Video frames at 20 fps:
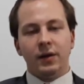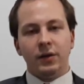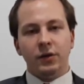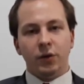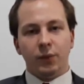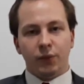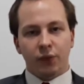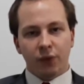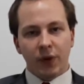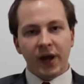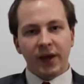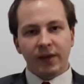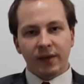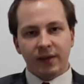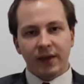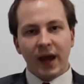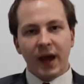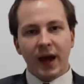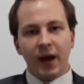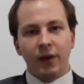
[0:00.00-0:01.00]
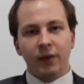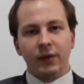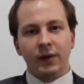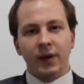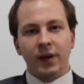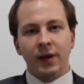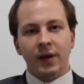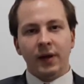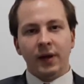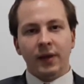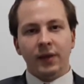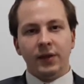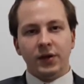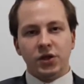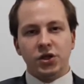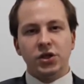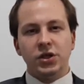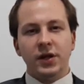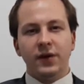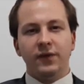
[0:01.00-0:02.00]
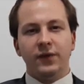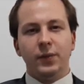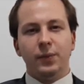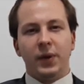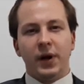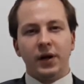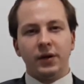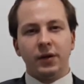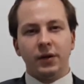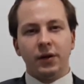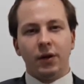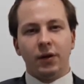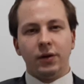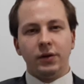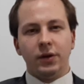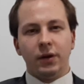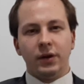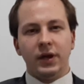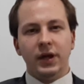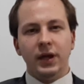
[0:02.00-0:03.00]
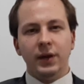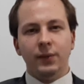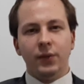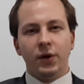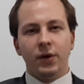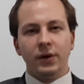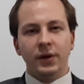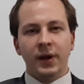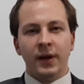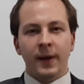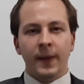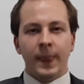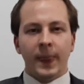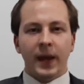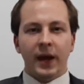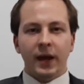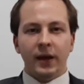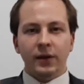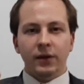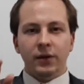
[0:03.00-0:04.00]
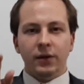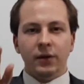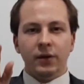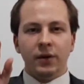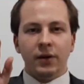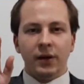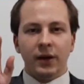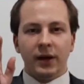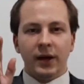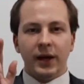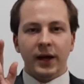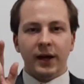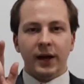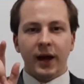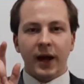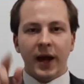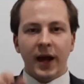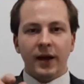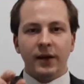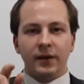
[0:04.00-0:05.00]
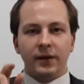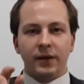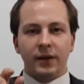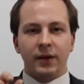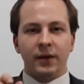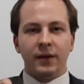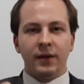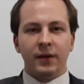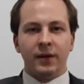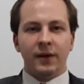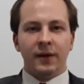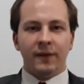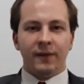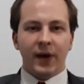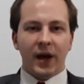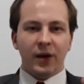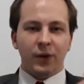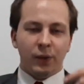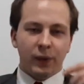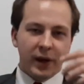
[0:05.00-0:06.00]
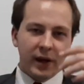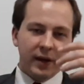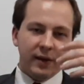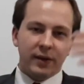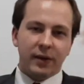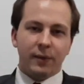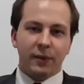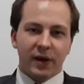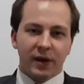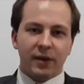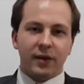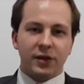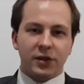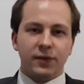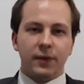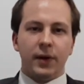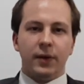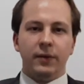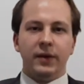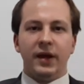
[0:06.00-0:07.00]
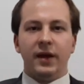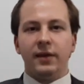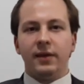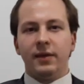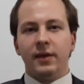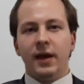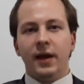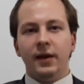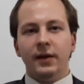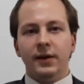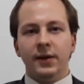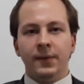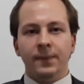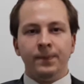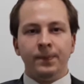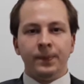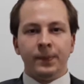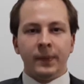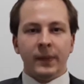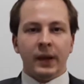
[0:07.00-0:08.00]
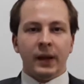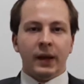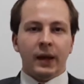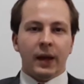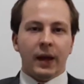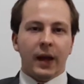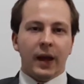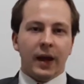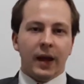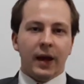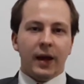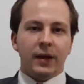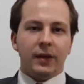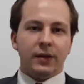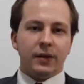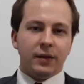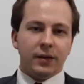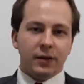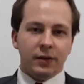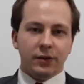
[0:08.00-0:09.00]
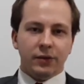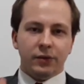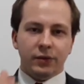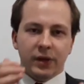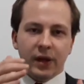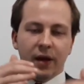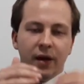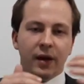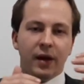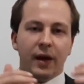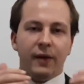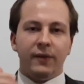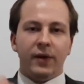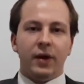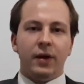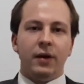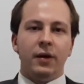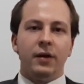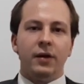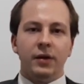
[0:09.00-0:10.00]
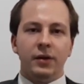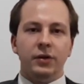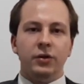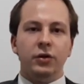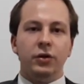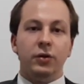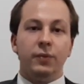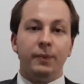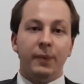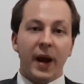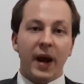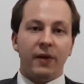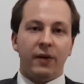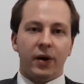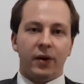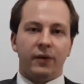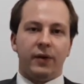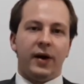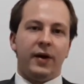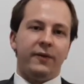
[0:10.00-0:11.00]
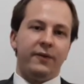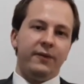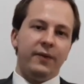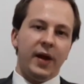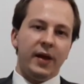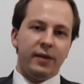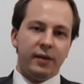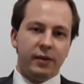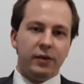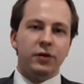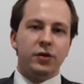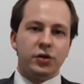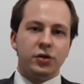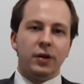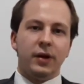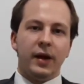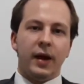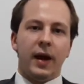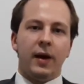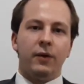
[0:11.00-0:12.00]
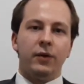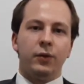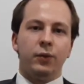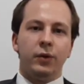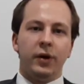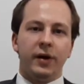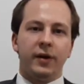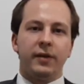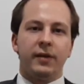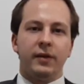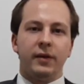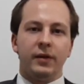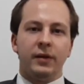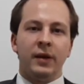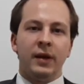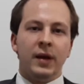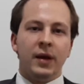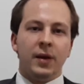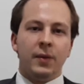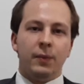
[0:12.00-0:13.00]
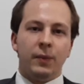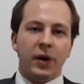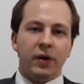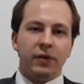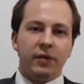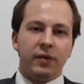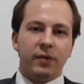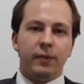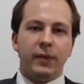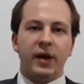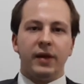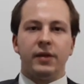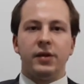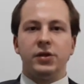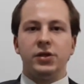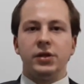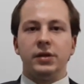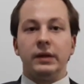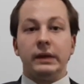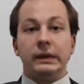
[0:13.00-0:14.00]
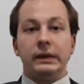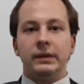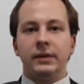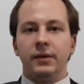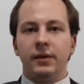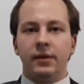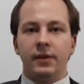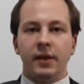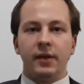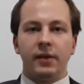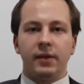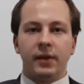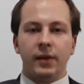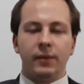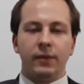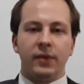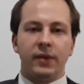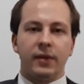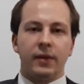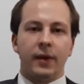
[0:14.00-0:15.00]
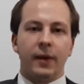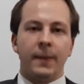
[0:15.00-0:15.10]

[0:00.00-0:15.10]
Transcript: press down the shift button on your keyboard and you click enter. That way the message won't get sent and you'll have a new paragraph. That's usually how it works in most messaging systems.